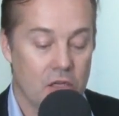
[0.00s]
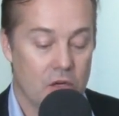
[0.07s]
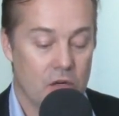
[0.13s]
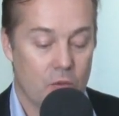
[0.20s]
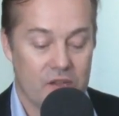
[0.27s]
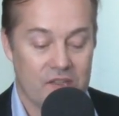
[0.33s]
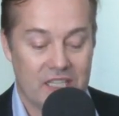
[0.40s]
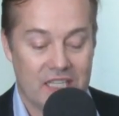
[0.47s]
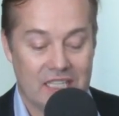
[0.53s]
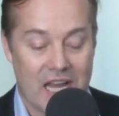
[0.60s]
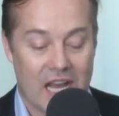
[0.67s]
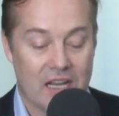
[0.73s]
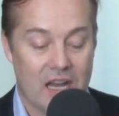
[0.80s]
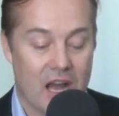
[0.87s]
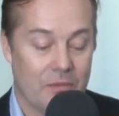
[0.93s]
Go to
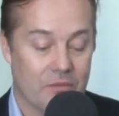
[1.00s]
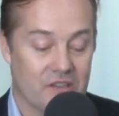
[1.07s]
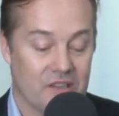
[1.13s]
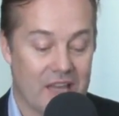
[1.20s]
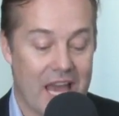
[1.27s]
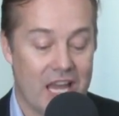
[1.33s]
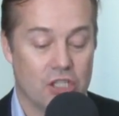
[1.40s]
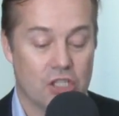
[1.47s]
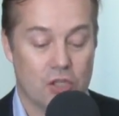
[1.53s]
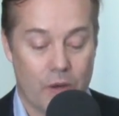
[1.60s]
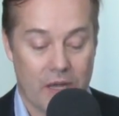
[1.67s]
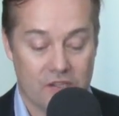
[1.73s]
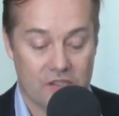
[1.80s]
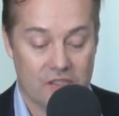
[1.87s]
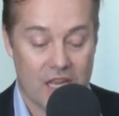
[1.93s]
Wistia.com slash
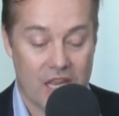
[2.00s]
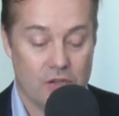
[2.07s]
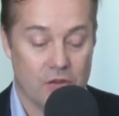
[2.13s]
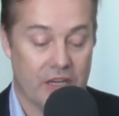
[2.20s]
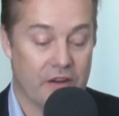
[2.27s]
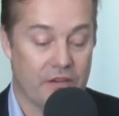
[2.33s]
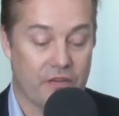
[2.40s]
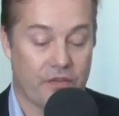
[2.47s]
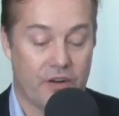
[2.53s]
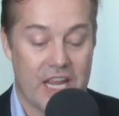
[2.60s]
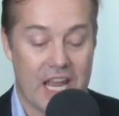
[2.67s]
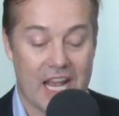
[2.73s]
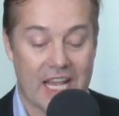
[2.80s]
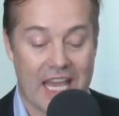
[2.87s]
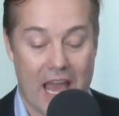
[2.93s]
twist and you'll get a
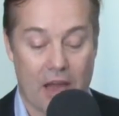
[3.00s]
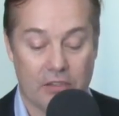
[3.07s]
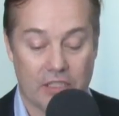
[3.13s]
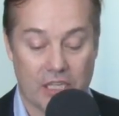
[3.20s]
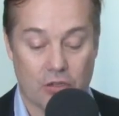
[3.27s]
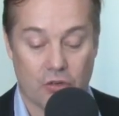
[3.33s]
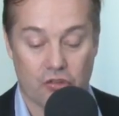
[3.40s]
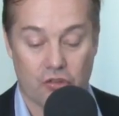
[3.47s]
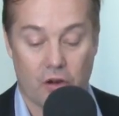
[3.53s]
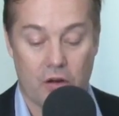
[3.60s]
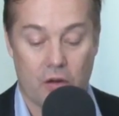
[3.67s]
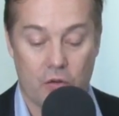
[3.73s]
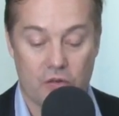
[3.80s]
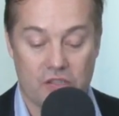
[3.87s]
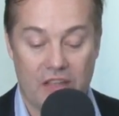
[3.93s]
free account and you'll
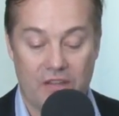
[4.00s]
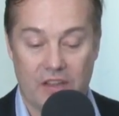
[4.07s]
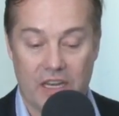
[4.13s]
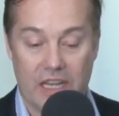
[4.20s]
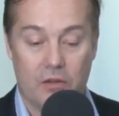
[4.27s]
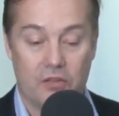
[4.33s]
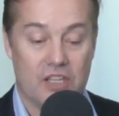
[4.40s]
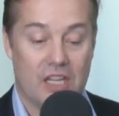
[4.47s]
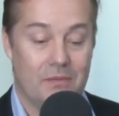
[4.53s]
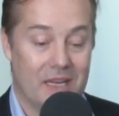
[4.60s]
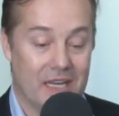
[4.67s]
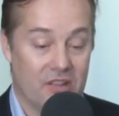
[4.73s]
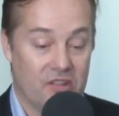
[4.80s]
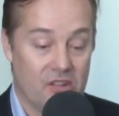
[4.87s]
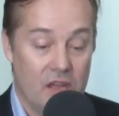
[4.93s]
start hosting videos in
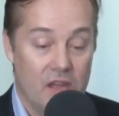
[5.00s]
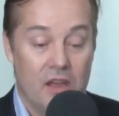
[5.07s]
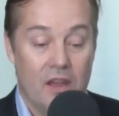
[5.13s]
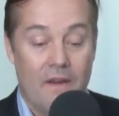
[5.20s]
minutes.